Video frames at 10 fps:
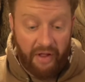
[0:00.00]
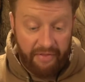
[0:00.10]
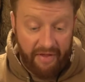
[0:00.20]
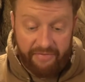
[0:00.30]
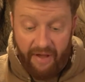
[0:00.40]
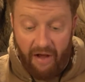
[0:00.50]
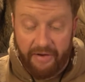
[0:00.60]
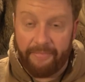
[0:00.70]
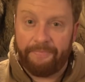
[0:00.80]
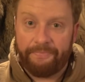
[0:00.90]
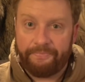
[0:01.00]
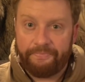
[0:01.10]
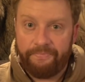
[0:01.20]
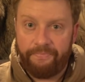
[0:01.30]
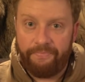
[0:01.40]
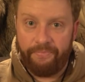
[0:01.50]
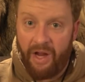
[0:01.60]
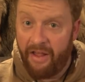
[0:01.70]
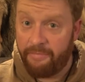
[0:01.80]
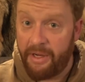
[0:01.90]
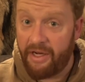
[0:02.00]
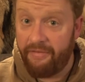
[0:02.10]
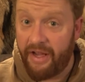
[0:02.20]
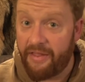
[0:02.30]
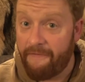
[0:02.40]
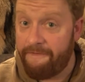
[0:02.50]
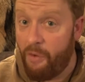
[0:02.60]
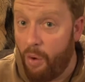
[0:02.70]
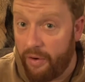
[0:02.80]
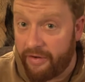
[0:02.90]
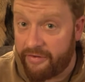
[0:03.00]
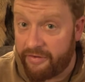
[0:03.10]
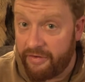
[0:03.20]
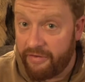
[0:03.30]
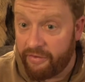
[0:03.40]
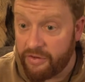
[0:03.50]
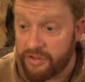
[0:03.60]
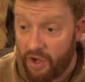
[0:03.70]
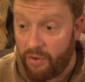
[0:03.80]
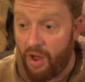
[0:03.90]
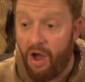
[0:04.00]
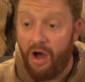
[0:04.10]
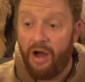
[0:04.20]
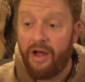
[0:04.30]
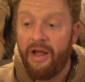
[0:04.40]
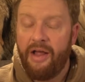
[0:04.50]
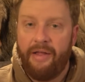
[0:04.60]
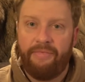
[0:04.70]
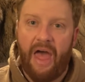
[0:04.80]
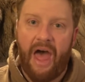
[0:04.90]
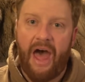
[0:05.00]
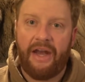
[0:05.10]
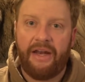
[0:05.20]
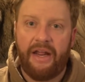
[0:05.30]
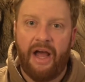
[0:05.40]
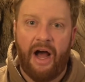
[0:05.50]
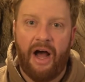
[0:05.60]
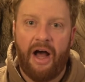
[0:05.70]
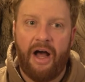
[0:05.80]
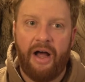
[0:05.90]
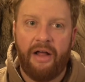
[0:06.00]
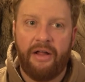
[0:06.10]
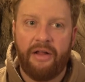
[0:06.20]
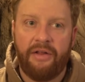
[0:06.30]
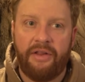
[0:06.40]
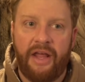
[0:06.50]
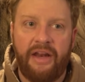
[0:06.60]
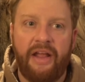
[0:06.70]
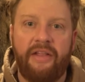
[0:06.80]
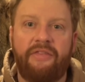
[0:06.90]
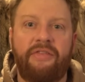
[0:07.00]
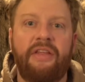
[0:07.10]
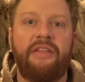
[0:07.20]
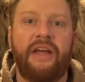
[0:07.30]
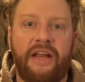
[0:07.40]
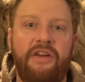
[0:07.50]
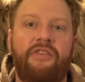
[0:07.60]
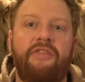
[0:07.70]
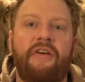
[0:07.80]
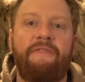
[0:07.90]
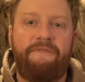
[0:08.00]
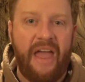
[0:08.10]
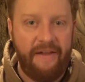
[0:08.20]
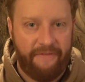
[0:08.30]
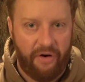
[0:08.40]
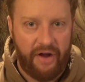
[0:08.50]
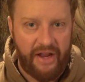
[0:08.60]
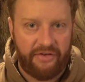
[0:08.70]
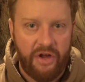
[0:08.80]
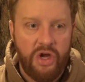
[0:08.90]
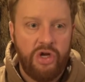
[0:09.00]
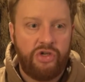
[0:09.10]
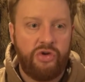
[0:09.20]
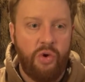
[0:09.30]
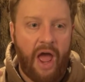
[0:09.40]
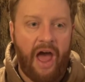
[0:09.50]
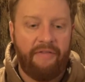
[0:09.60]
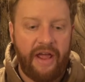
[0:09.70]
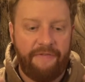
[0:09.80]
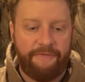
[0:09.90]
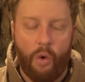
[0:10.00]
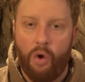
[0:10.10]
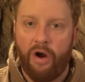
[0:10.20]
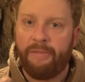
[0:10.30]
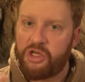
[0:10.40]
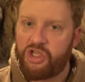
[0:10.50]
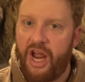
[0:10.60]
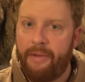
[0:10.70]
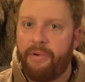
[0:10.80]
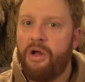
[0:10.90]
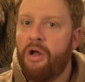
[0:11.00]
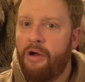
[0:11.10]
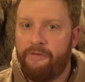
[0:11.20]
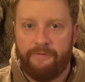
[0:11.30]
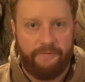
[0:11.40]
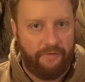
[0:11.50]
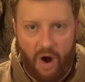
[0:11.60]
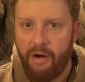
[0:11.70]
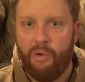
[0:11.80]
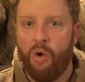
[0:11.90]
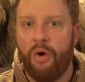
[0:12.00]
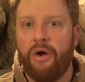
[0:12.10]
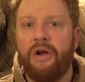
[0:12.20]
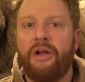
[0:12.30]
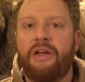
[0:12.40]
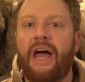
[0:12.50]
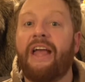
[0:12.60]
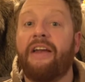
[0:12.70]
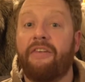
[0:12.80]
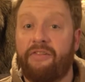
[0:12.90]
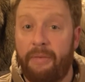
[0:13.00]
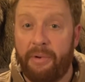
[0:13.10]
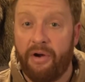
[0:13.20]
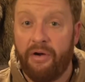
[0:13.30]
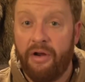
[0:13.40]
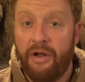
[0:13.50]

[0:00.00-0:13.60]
This falcon has been living in the forest for so long that. Uh, that it's the, the conditions have favored it to have a form, a shape far more like an accipiter.